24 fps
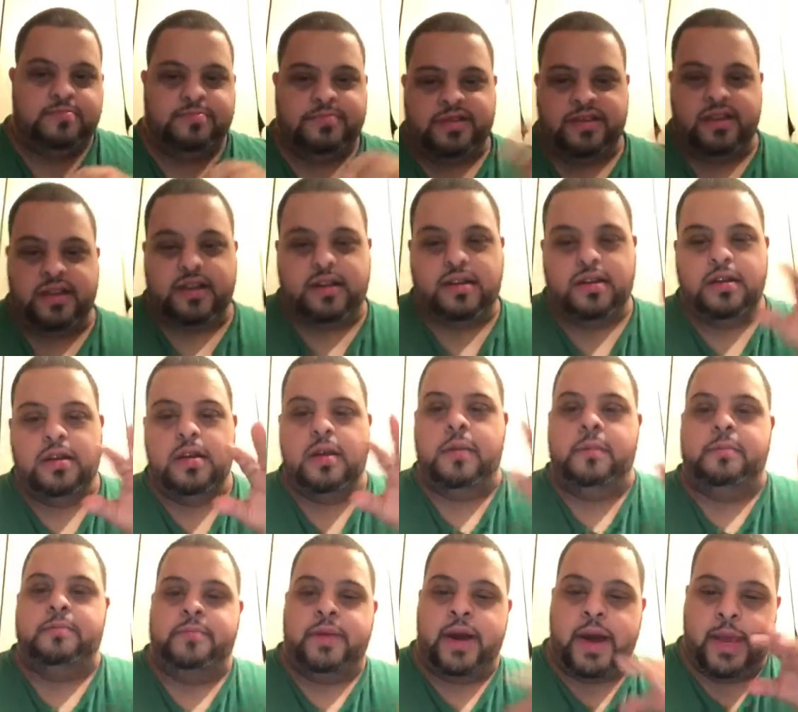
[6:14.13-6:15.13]
Look,
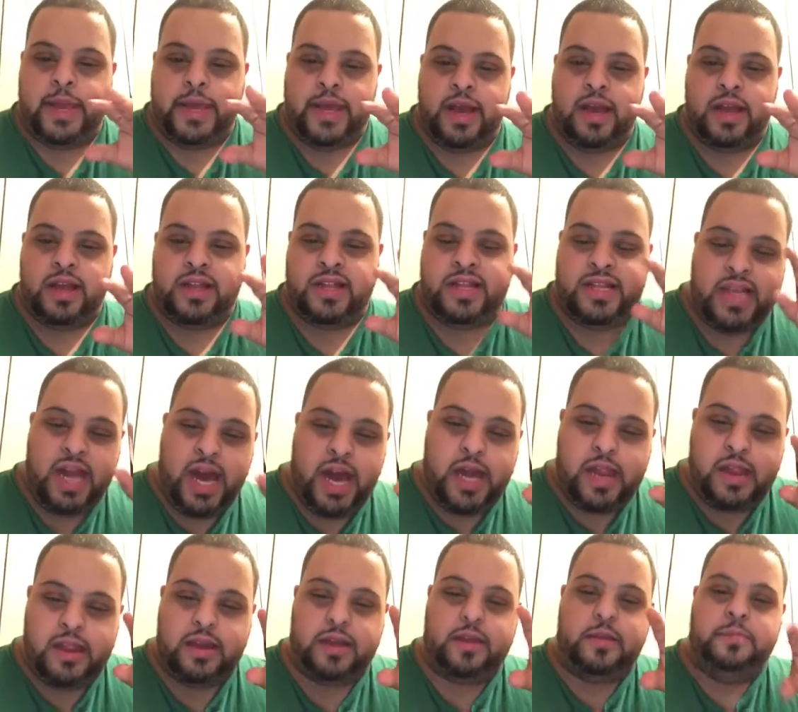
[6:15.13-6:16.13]
Maria and
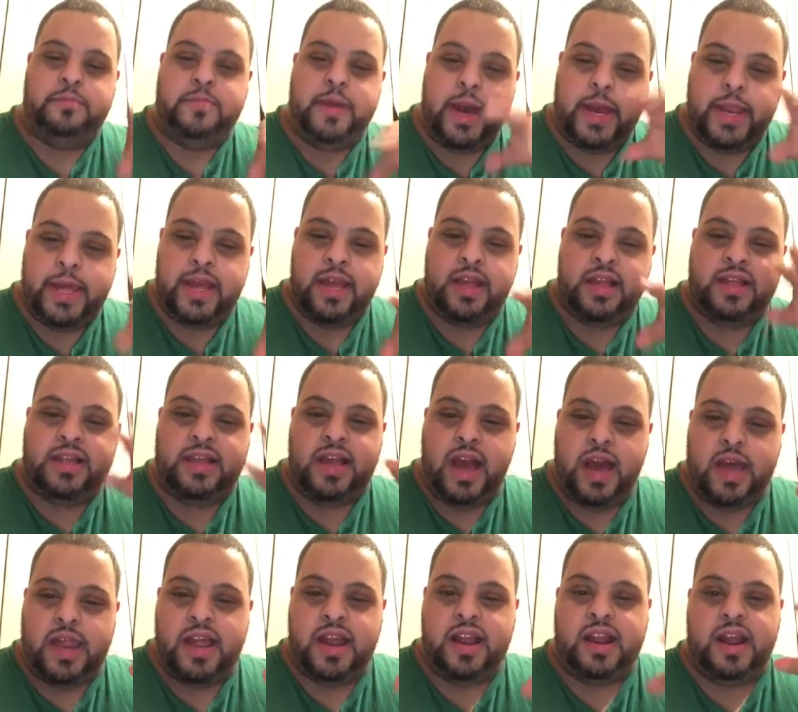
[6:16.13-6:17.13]
Sad, and
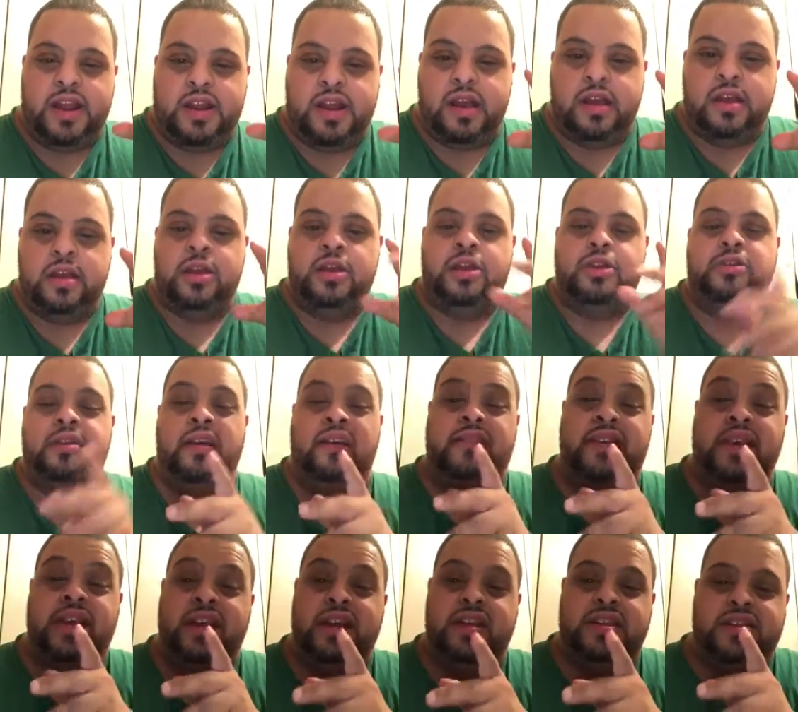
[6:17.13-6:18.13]
Lana, you
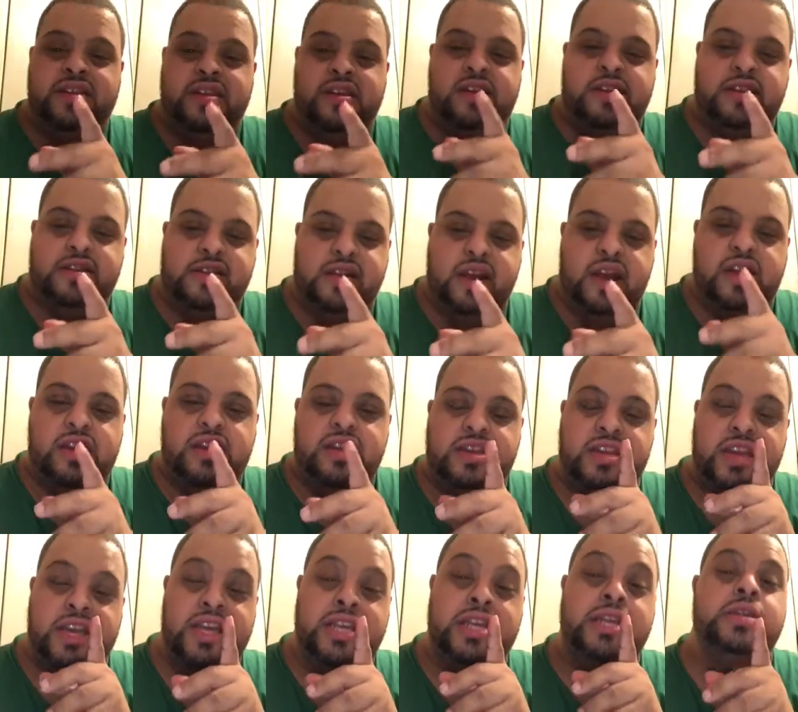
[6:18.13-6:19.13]
have to hear this,
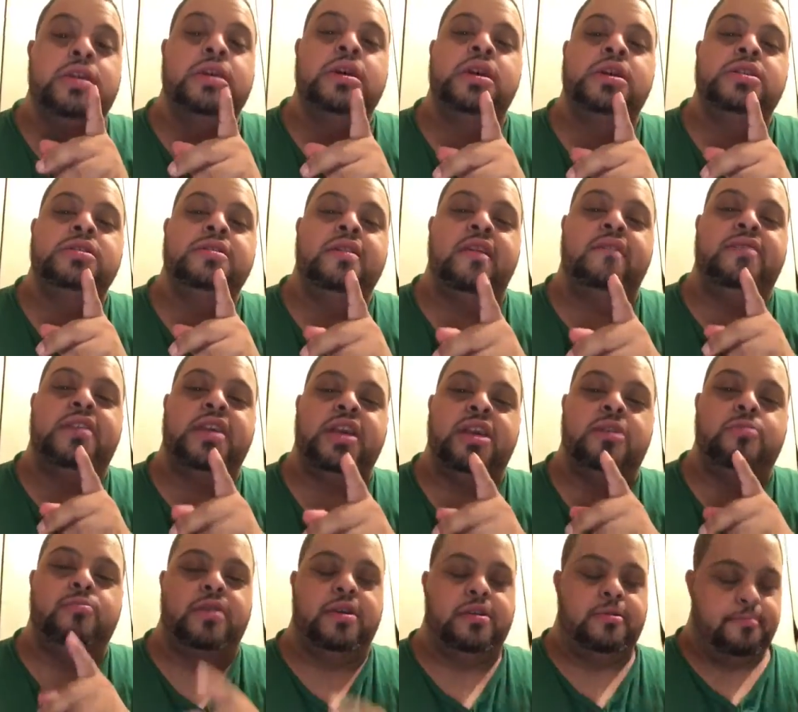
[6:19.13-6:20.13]
okay? You have to
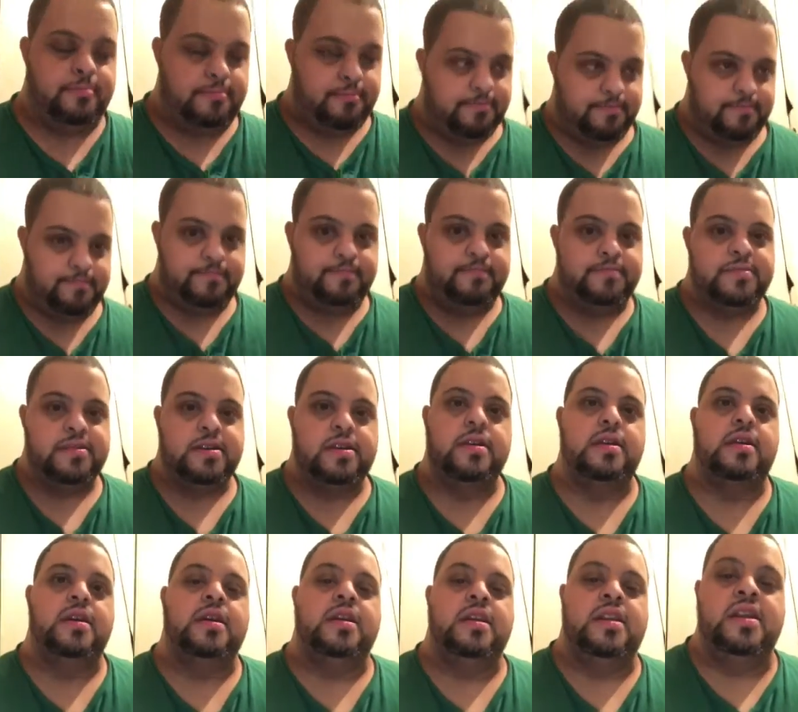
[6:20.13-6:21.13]
hear it.
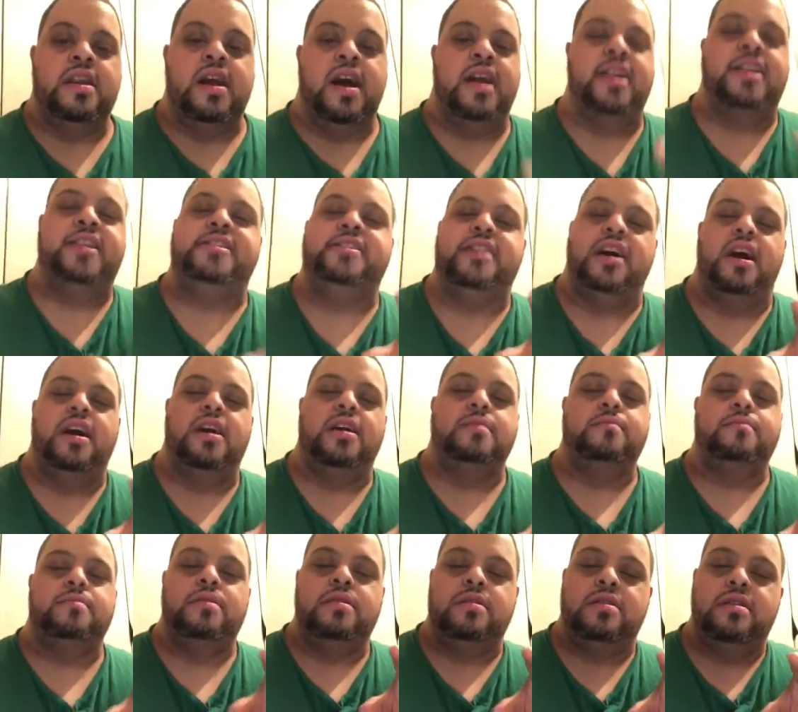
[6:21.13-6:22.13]
Last
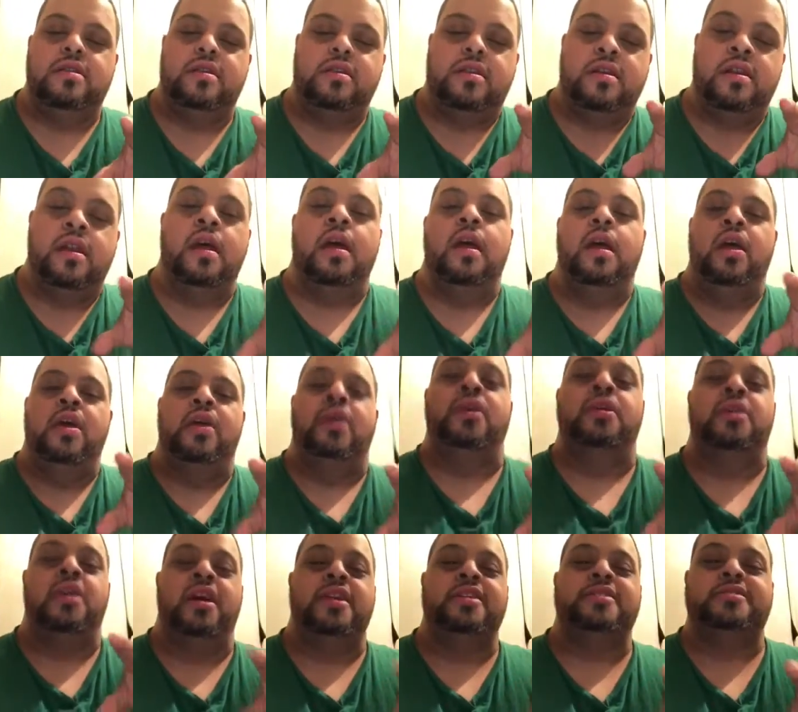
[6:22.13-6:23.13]
time
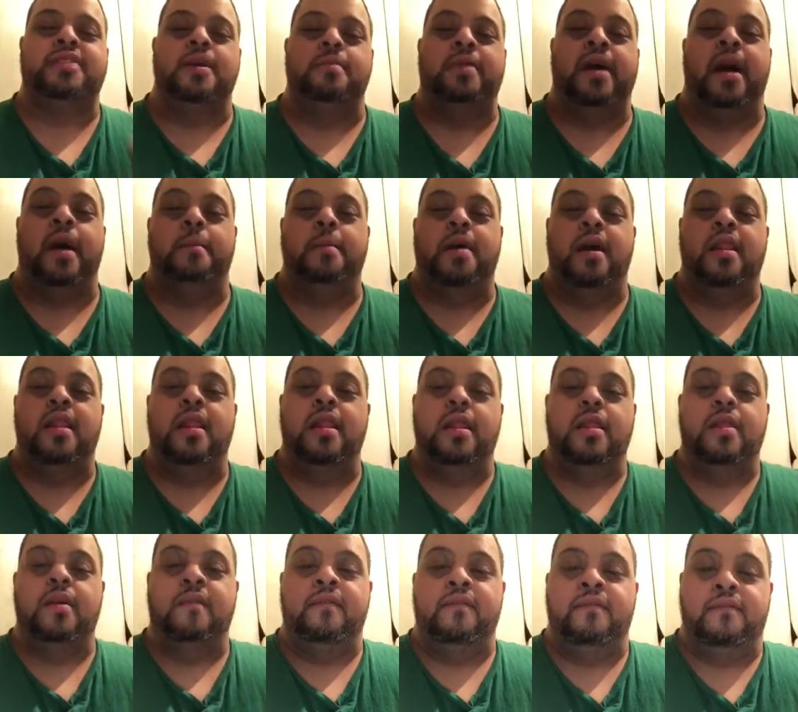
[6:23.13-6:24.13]
Amal
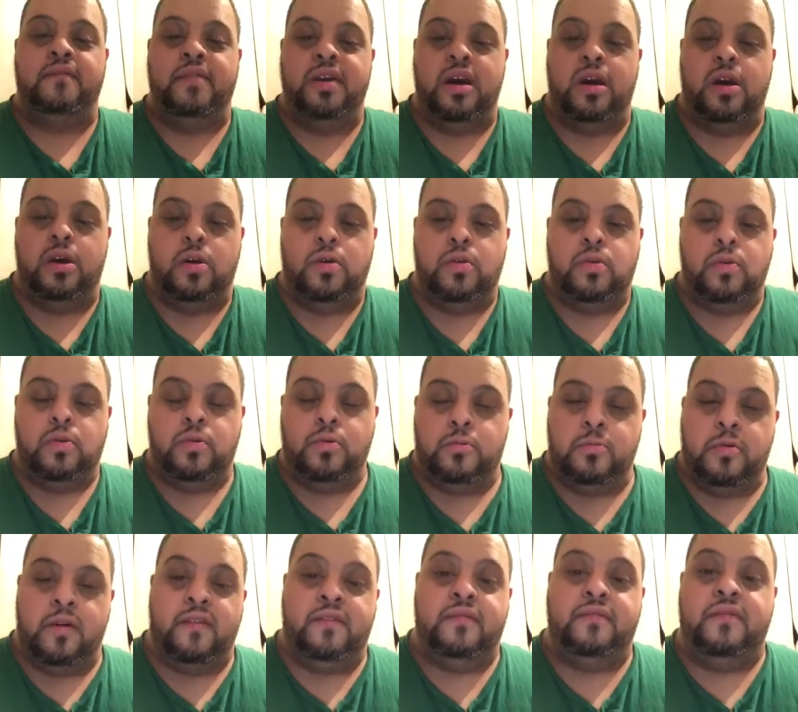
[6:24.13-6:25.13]
fell
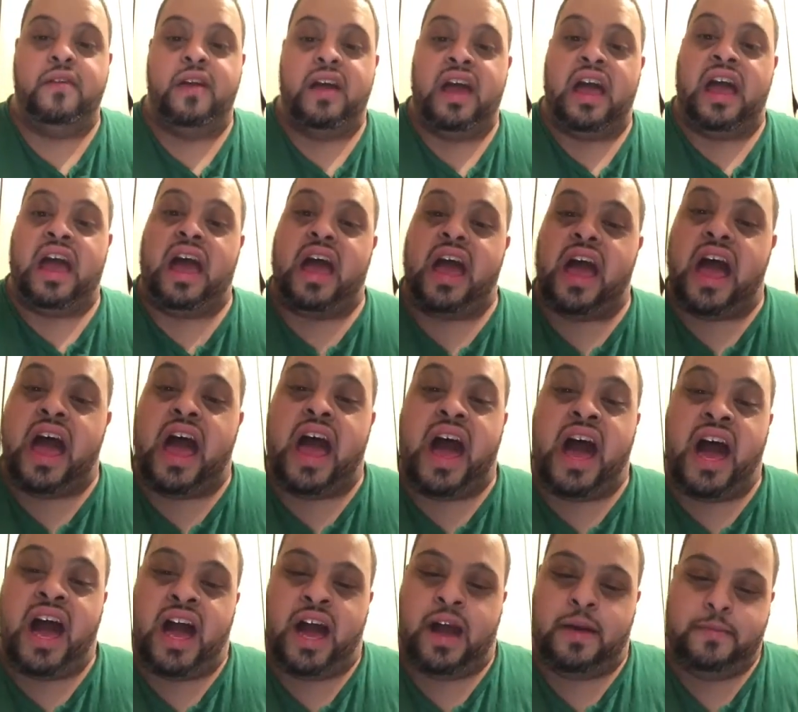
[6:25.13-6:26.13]
with
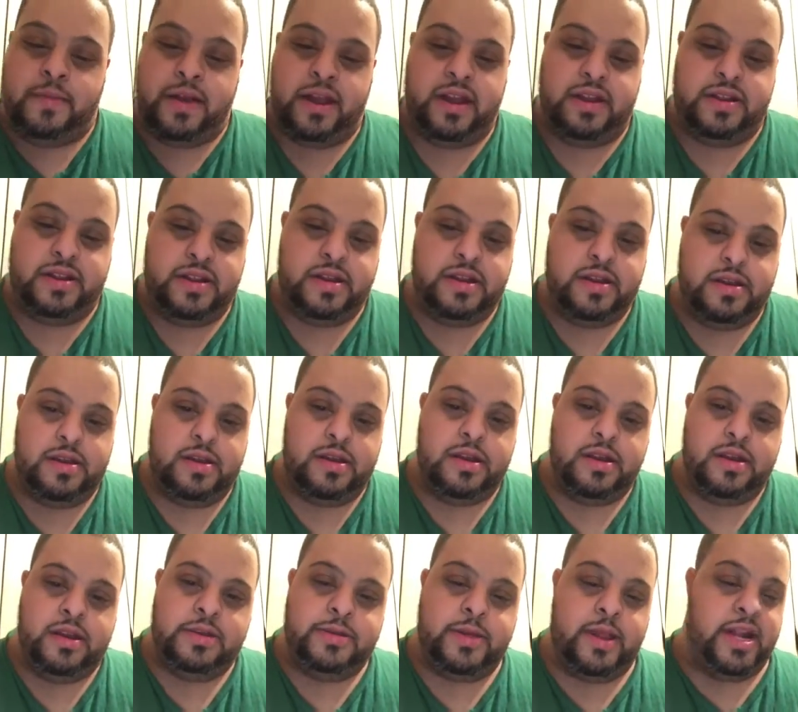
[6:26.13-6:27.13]
Ahmed,
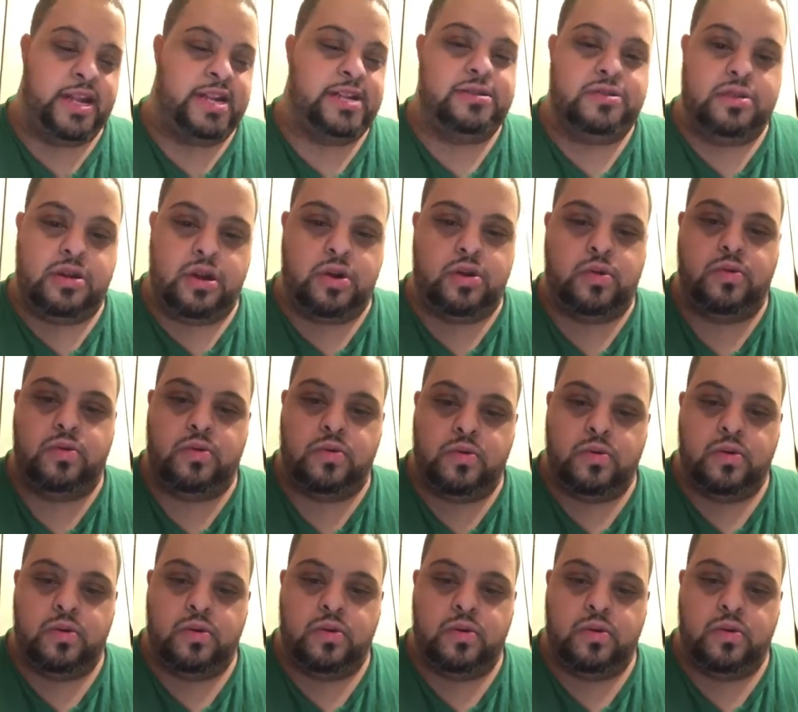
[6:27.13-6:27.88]
the snow.